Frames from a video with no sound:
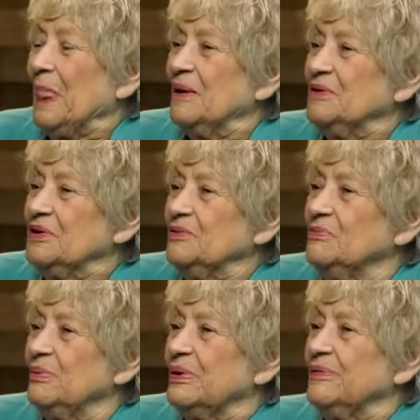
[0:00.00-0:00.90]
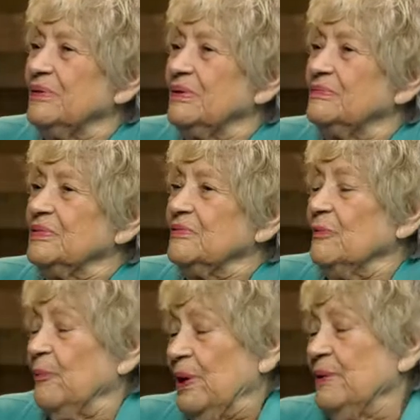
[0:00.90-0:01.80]
You were,
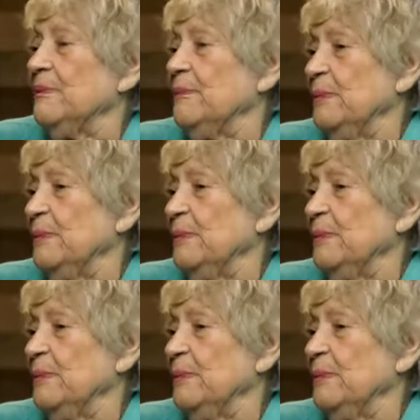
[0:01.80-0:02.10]
well,